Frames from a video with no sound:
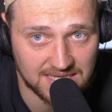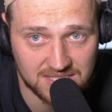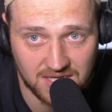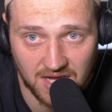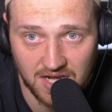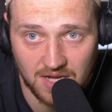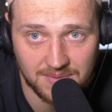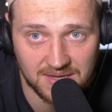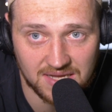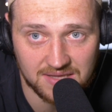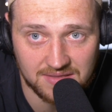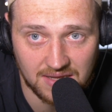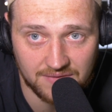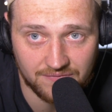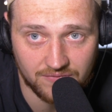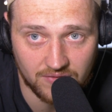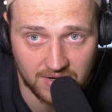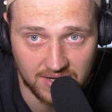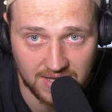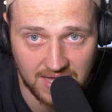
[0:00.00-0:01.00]
It's going to be a
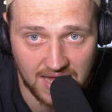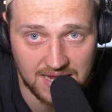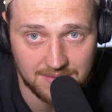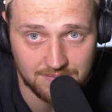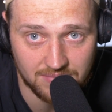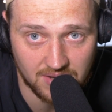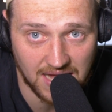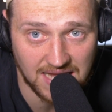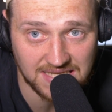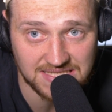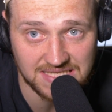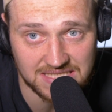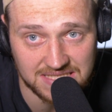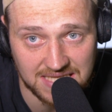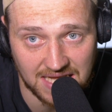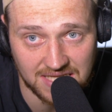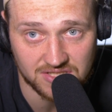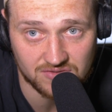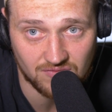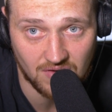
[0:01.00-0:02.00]
different game. But as it
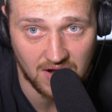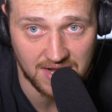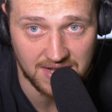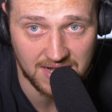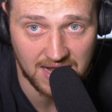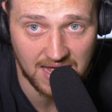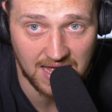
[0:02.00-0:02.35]
stands right